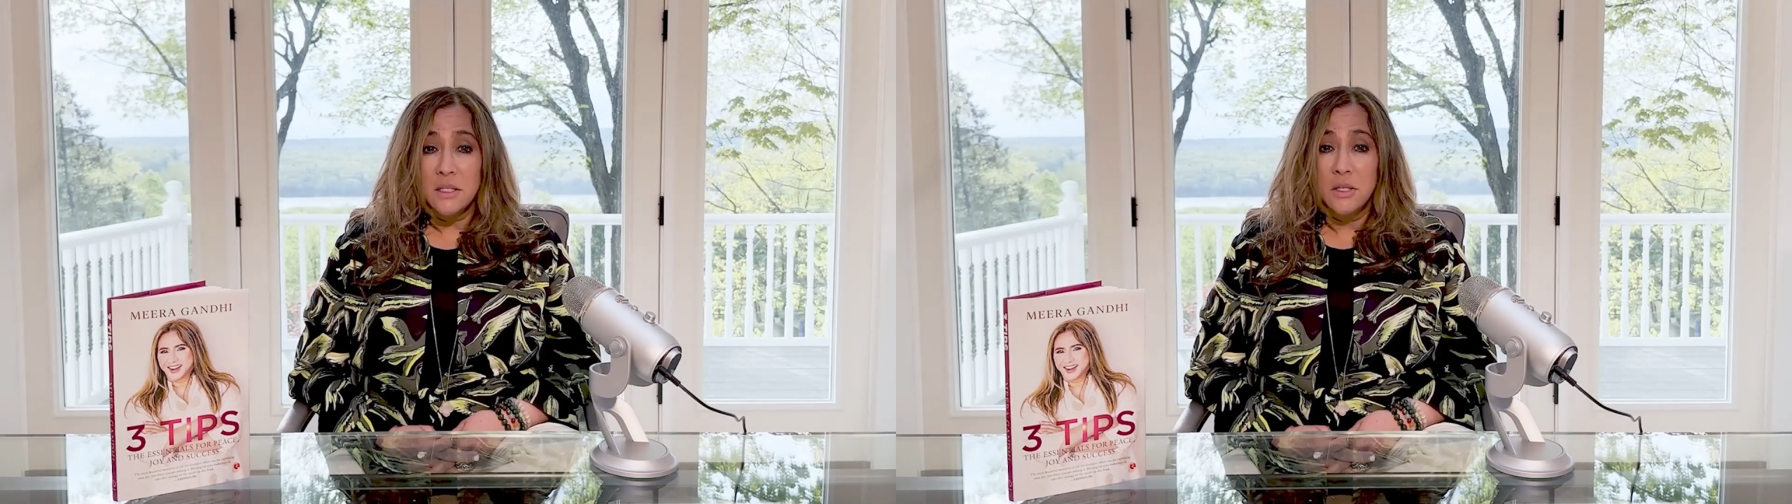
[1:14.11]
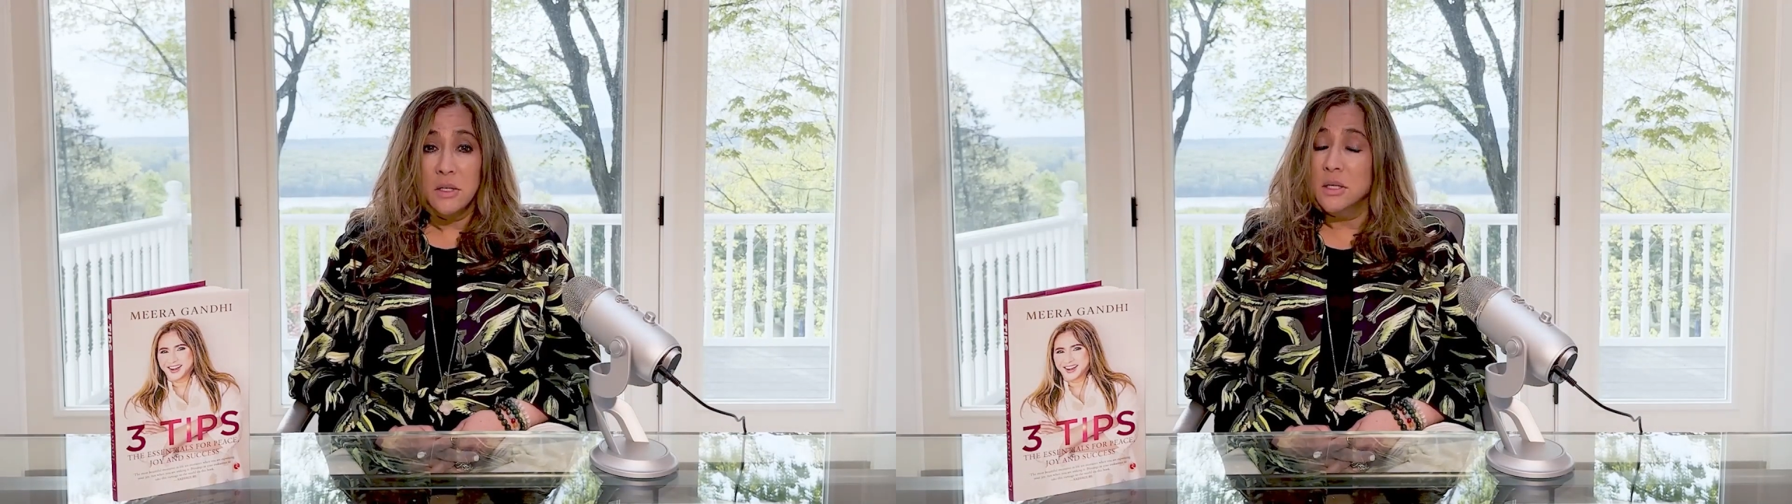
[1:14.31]

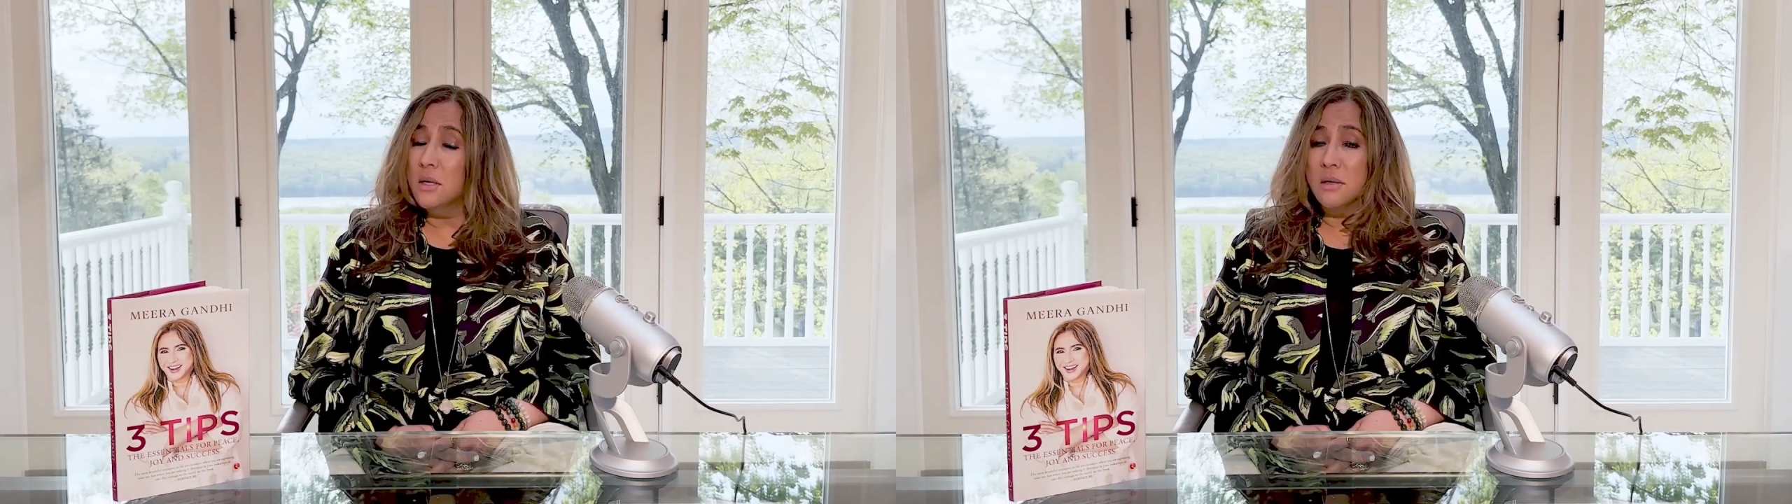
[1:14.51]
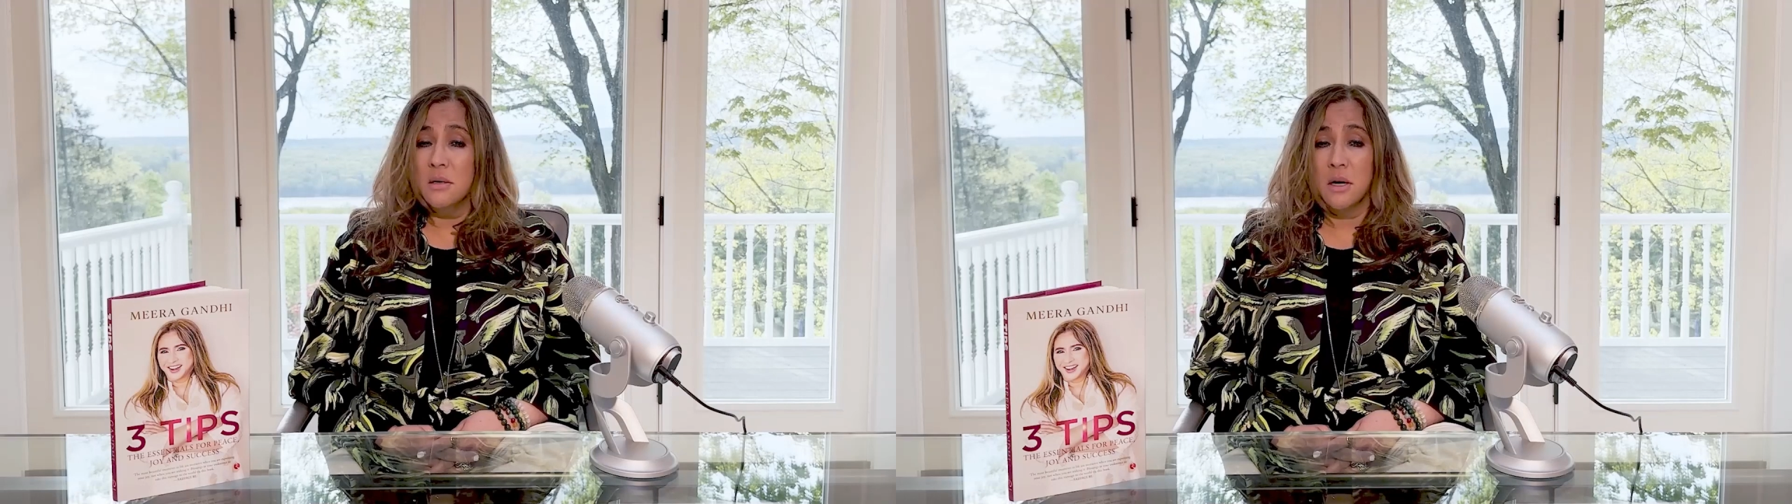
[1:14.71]
good
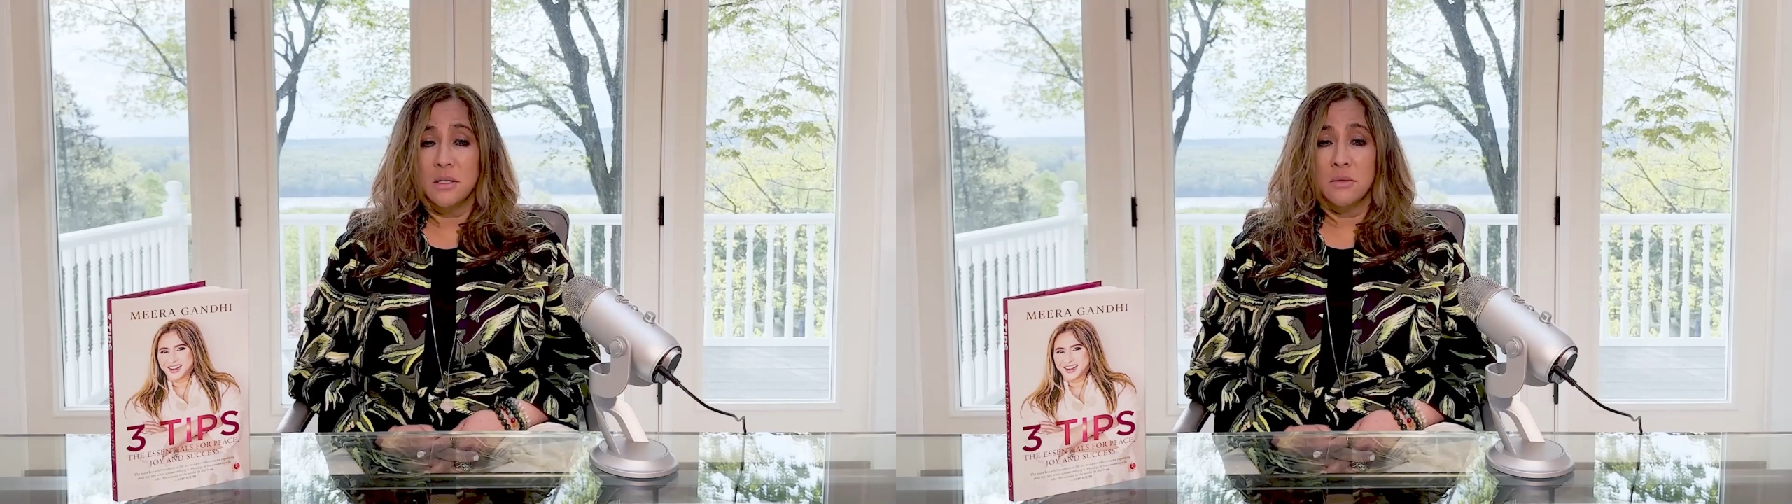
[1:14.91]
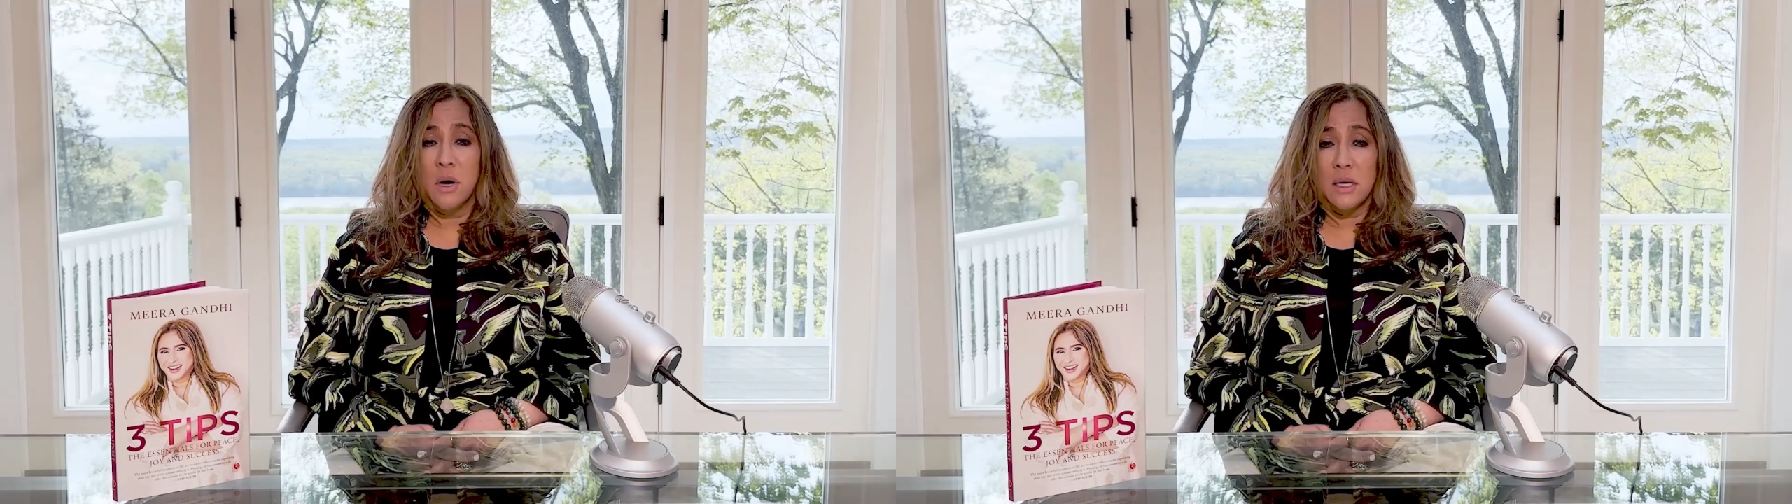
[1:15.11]

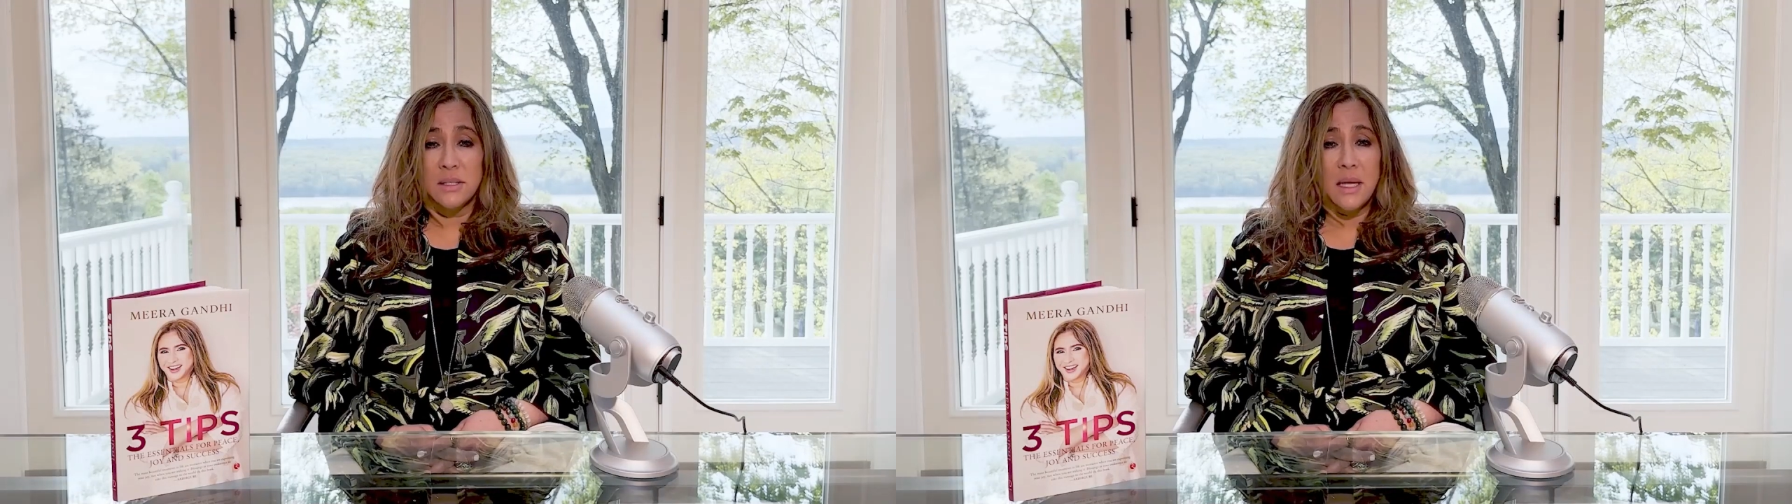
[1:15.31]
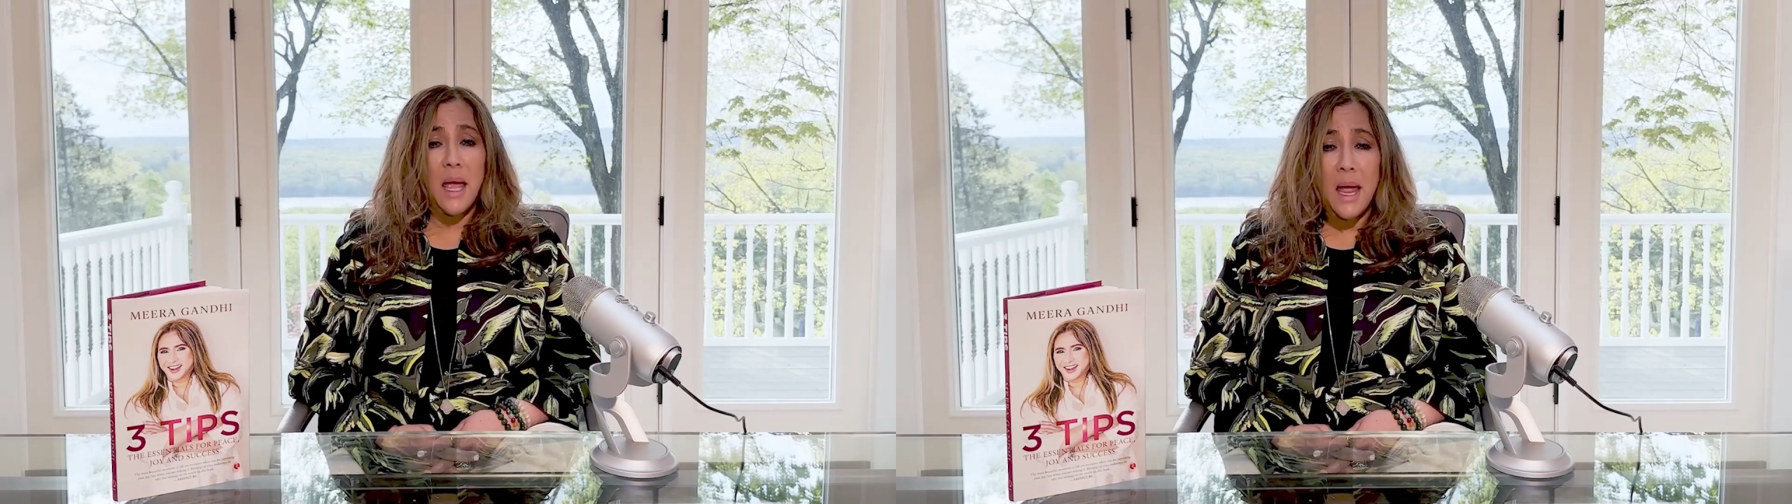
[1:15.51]
not to ask